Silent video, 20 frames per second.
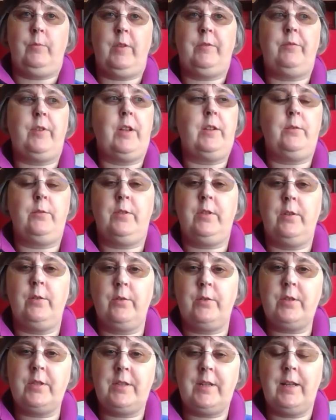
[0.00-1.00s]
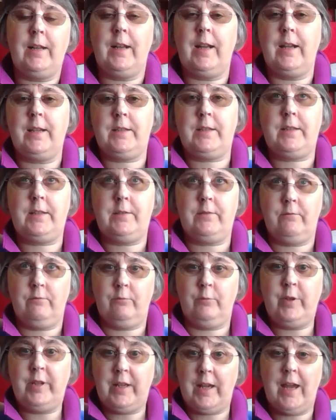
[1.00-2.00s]
my friend who was here to stay last
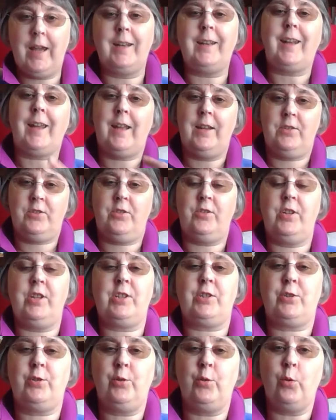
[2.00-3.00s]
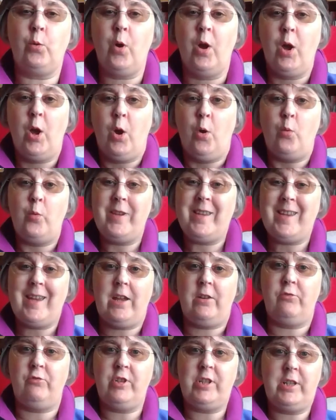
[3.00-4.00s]
weekend, hence the reason no
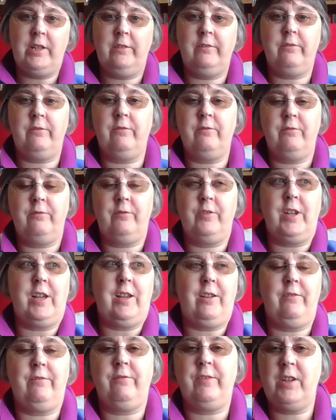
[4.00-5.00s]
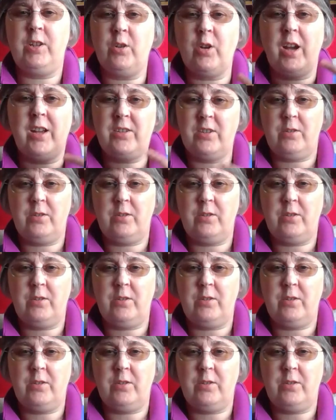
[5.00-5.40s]
weekend reading video.